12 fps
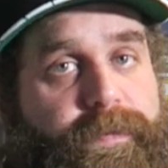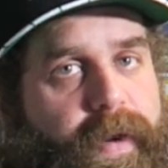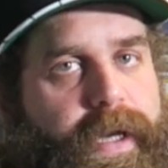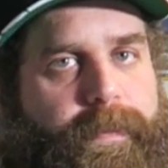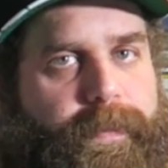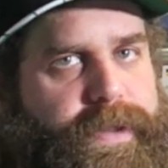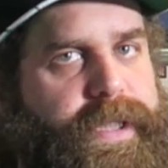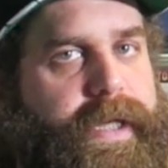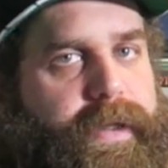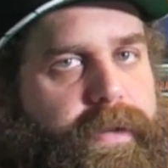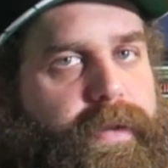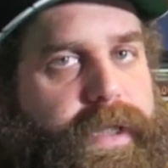don't find him
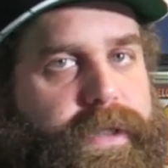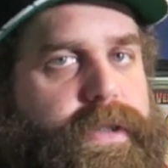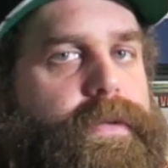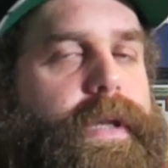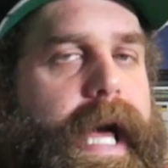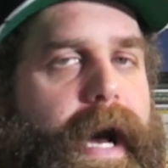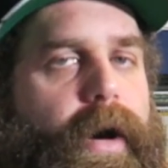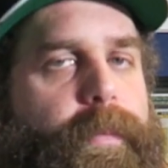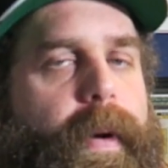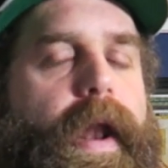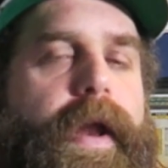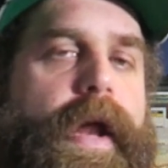particularly too
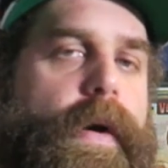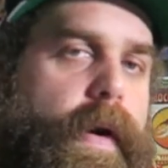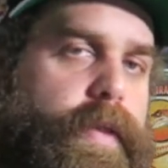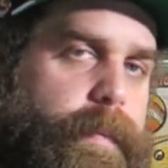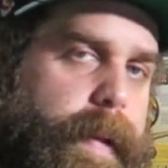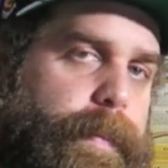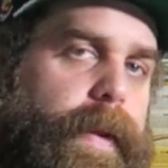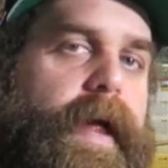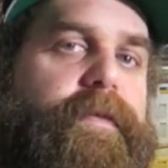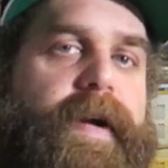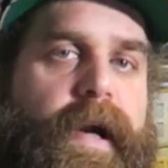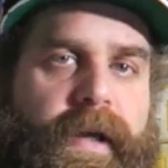loud, but I know other people
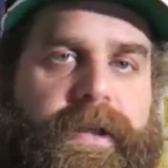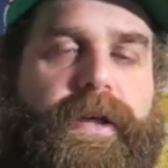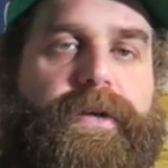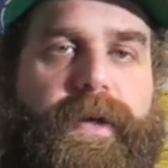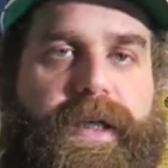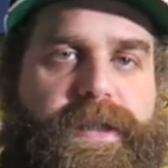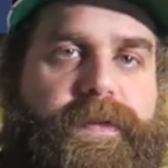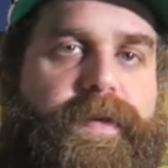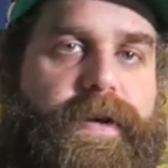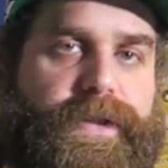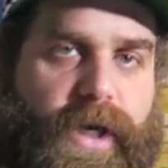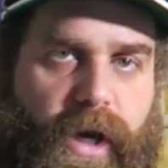have varying degrees of
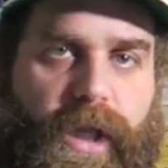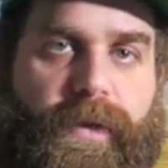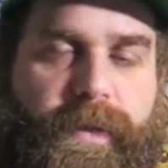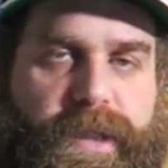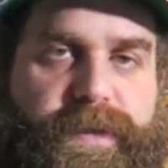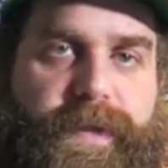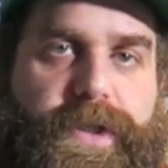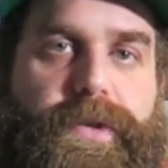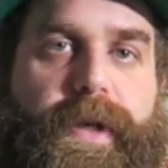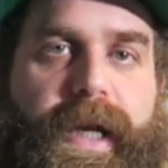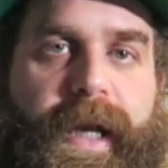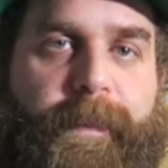their tolerance for
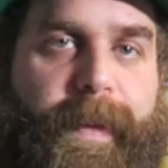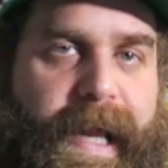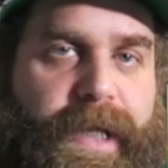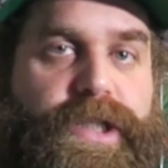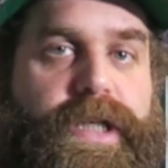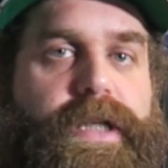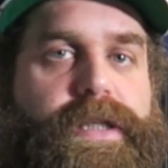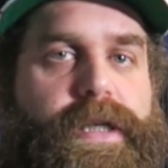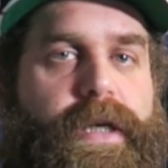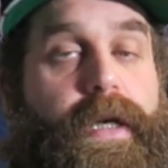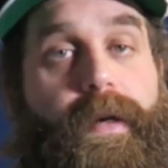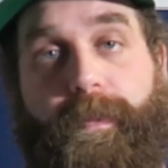shrieking
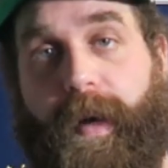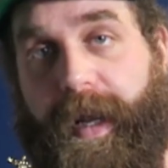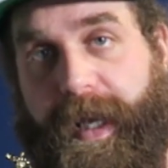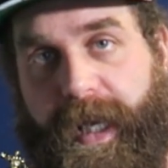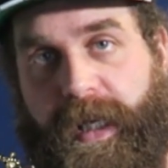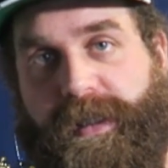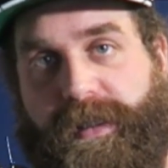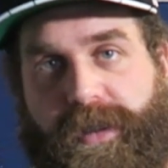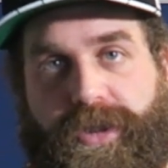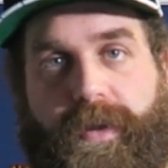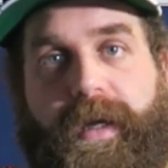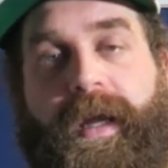banshees, but I guess as
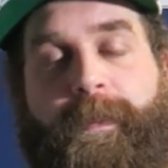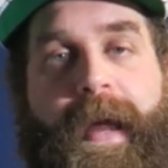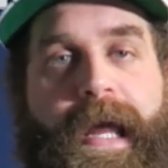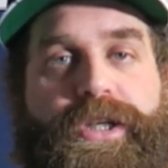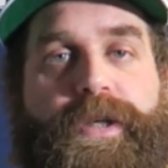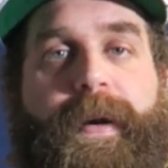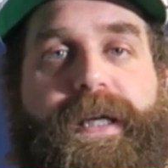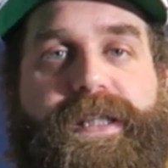a shrieking banshee